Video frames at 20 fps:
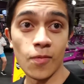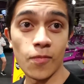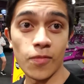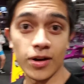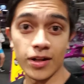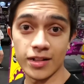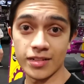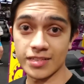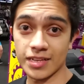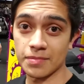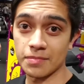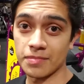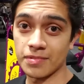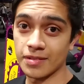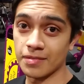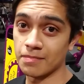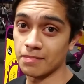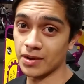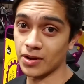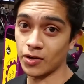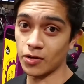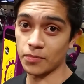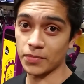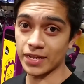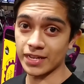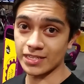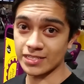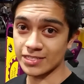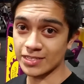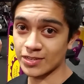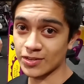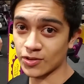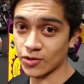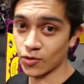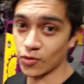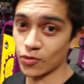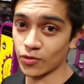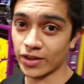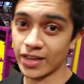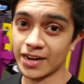well then, by all means,
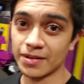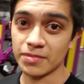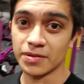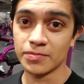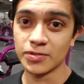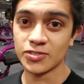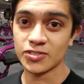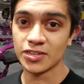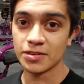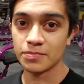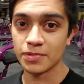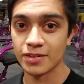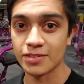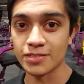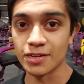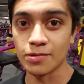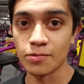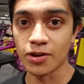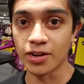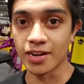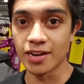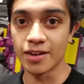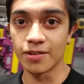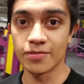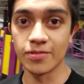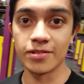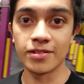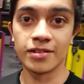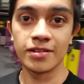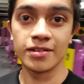go get a membership and start working out.